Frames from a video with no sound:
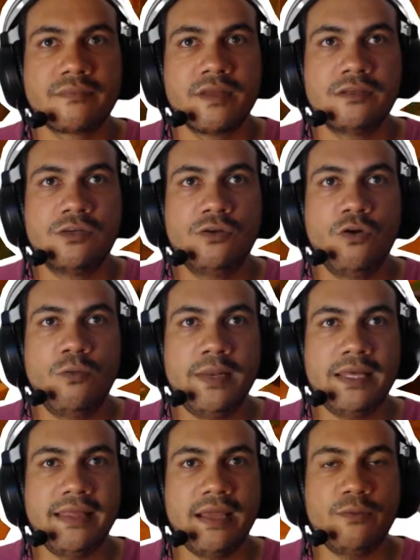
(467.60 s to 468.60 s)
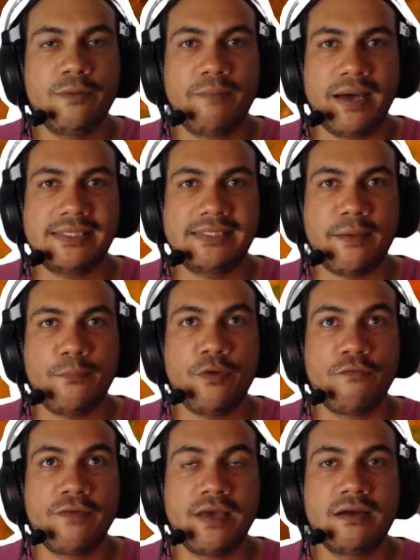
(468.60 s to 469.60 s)
So normally that would bust up
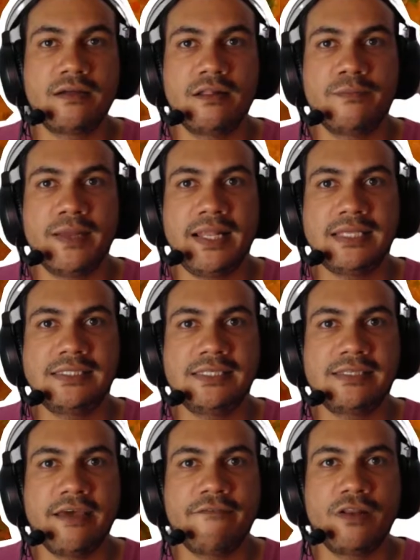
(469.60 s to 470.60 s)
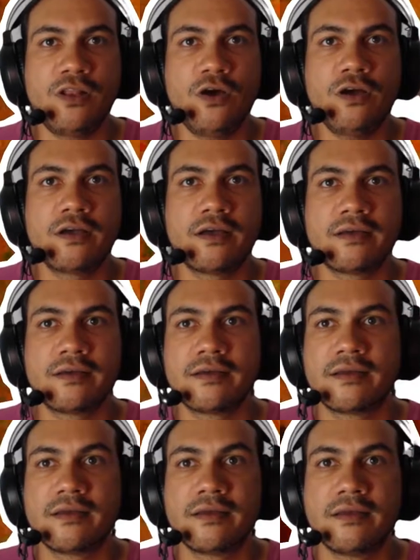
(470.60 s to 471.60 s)
your vehicle, but let's just have a look.
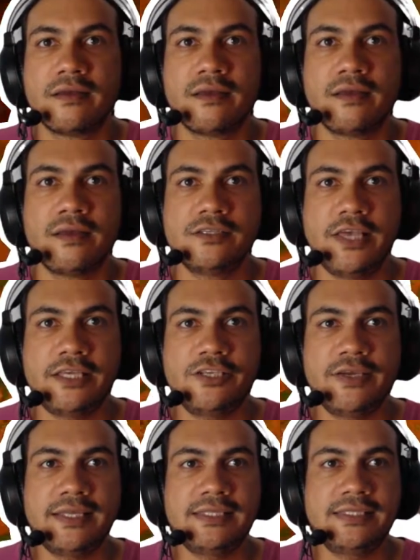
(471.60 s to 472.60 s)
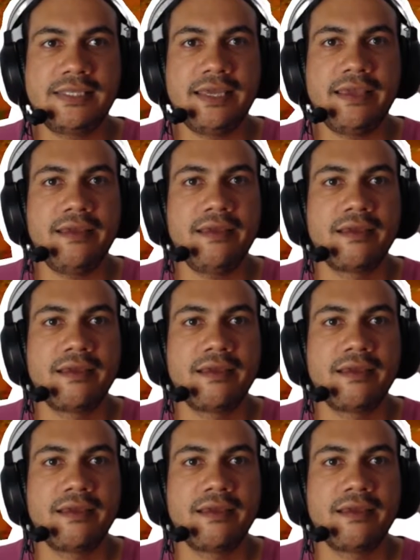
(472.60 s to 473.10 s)
So as you can see,